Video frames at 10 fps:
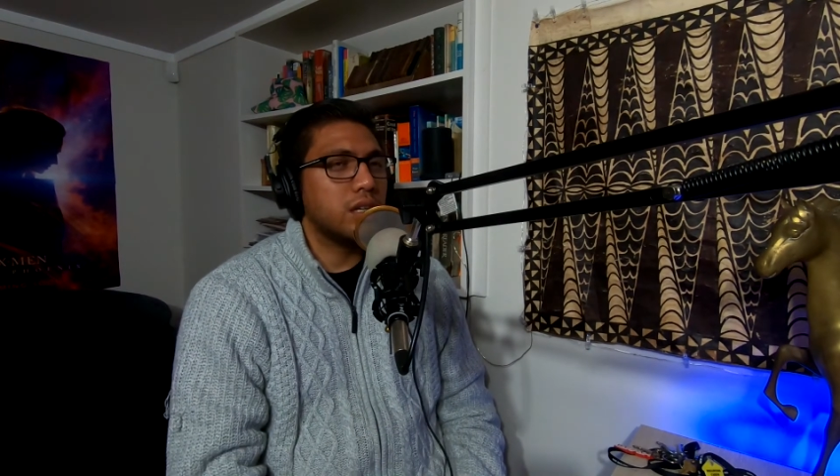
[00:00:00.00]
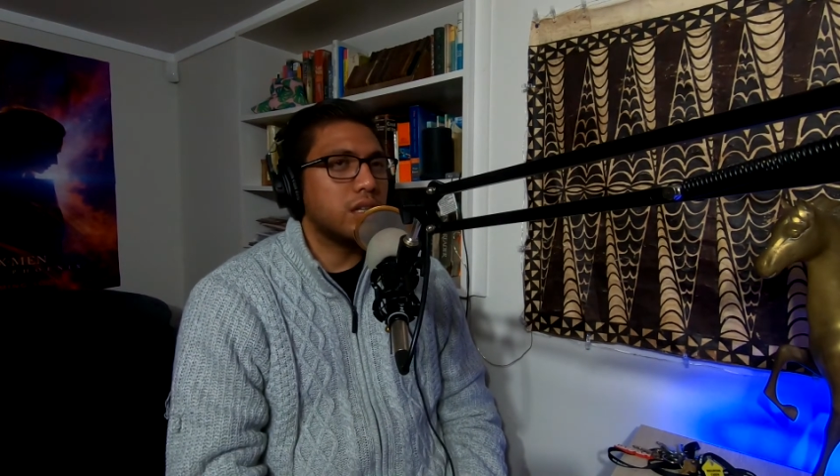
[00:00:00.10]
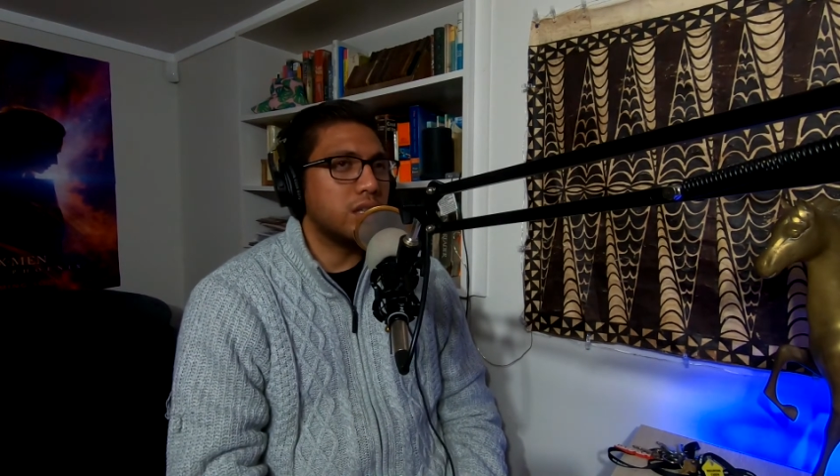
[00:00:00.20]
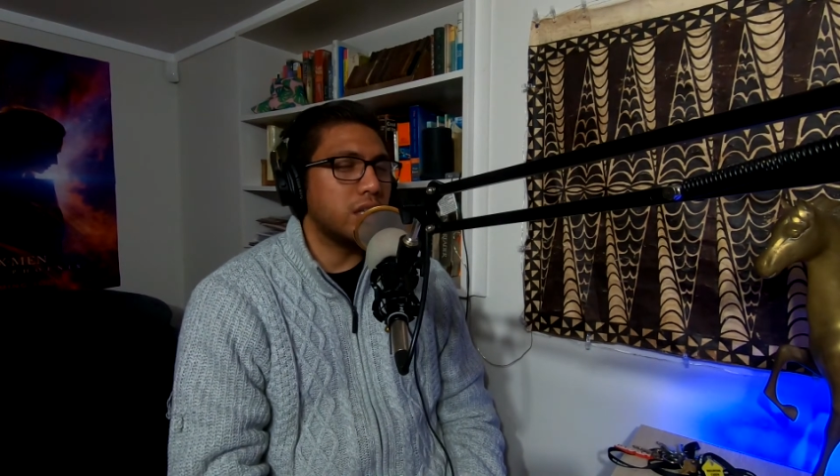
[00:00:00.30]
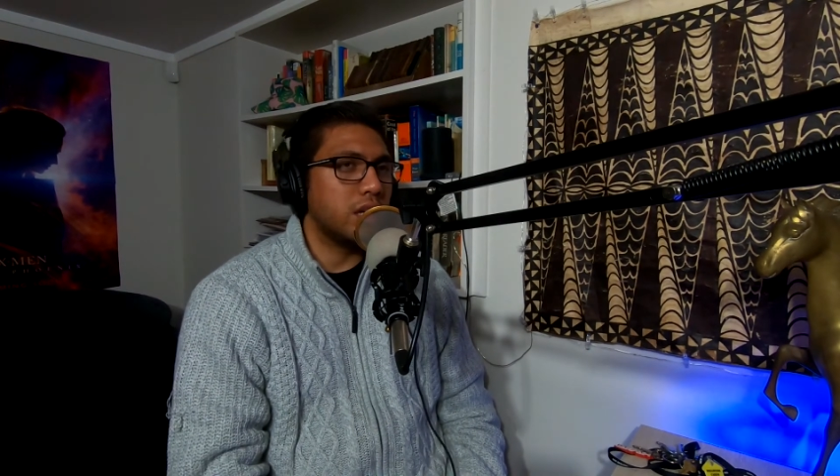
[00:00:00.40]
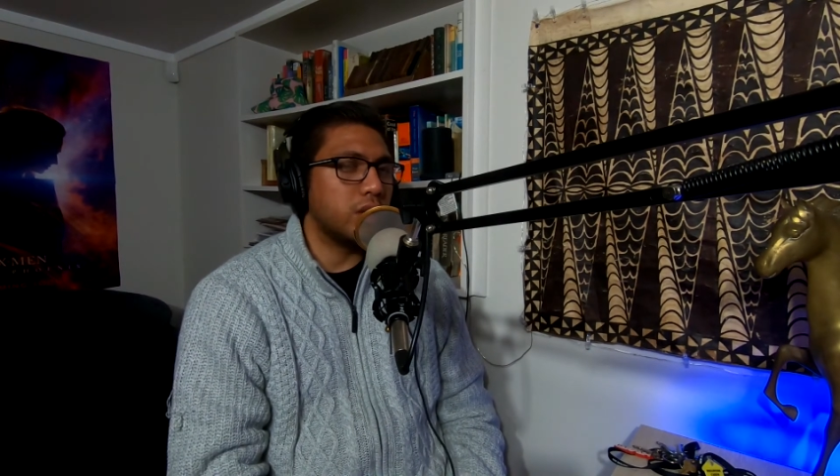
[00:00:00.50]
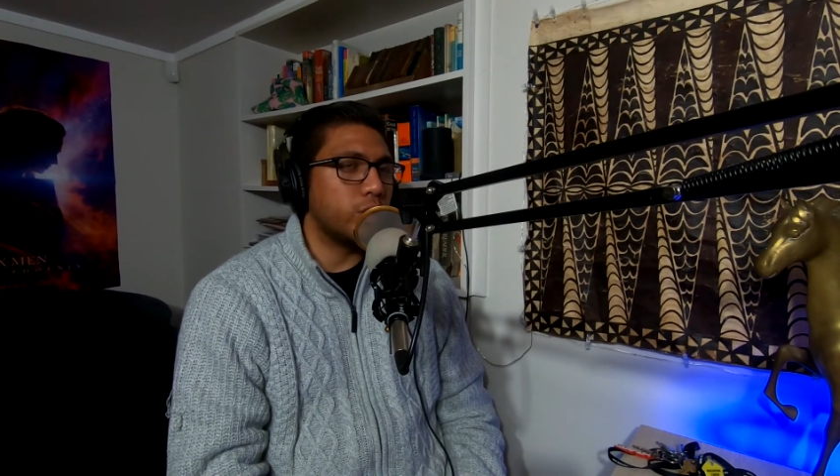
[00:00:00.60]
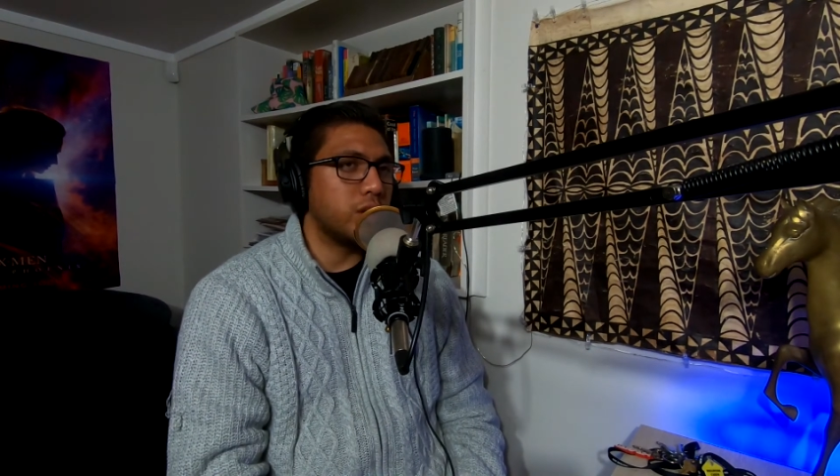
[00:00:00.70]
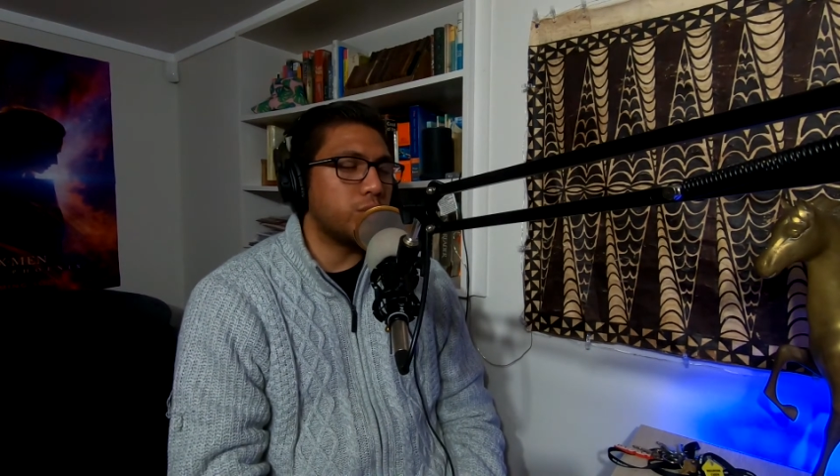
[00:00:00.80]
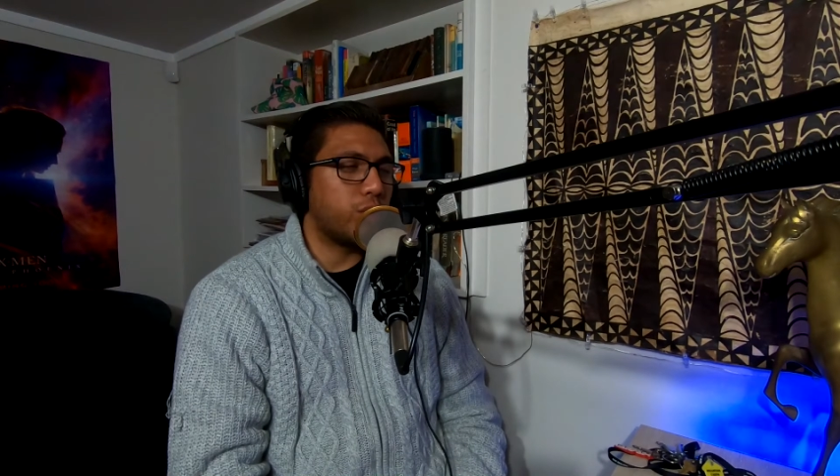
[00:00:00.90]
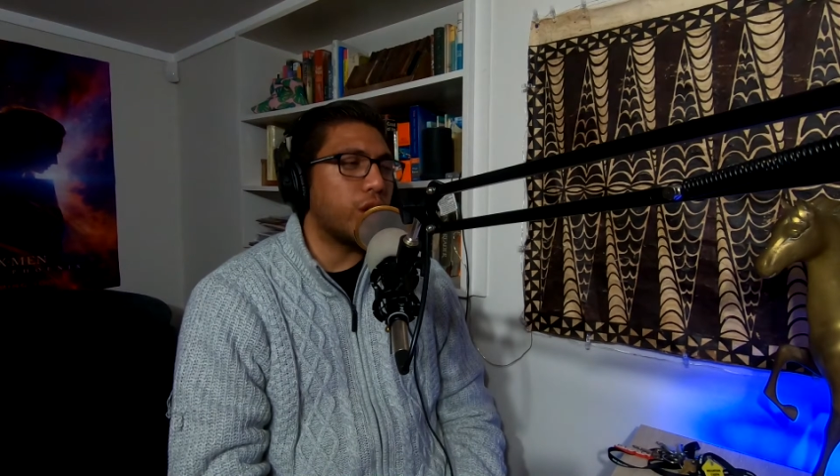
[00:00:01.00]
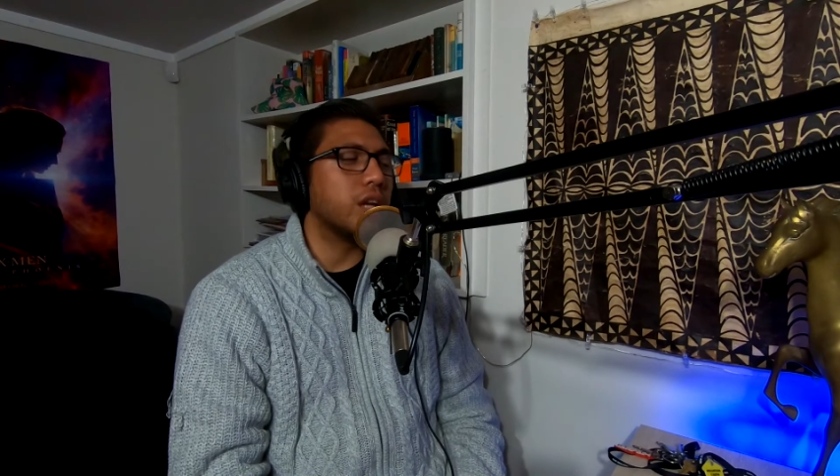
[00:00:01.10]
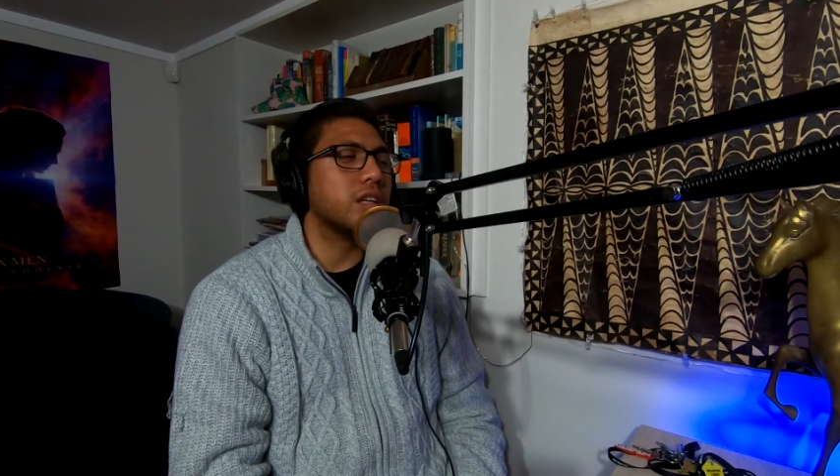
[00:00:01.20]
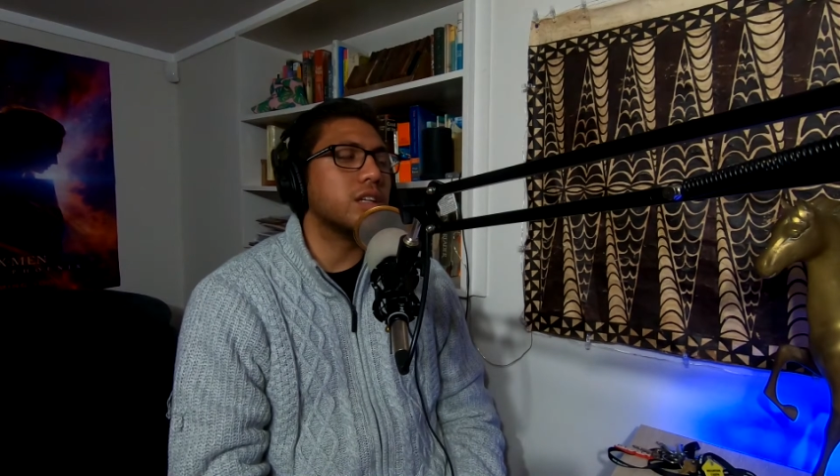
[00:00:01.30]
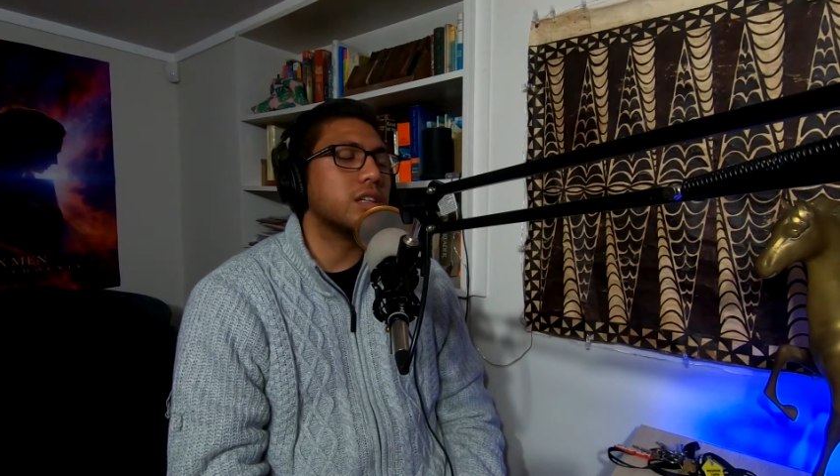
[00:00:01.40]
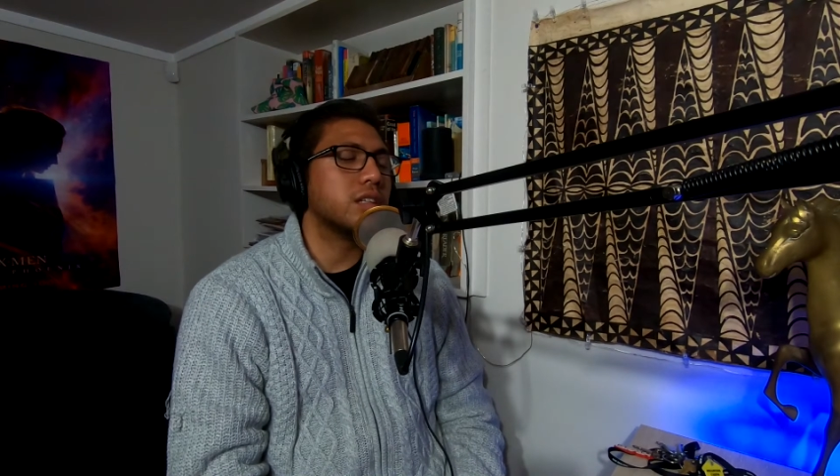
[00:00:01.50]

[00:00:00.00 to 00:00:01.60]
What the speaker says: then a great brand